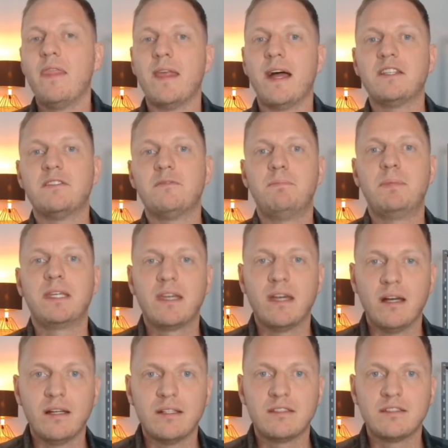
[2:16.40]
And that's
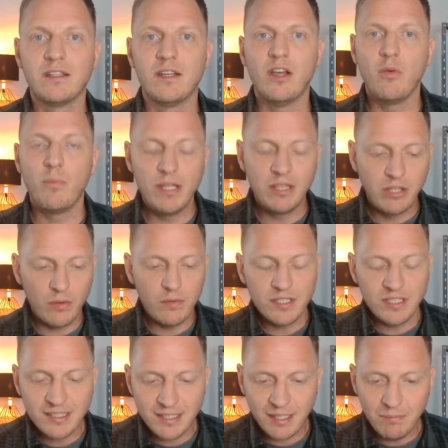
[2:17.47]
because we
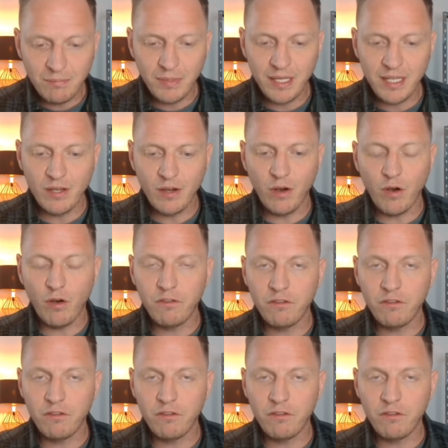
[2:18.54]
don't simply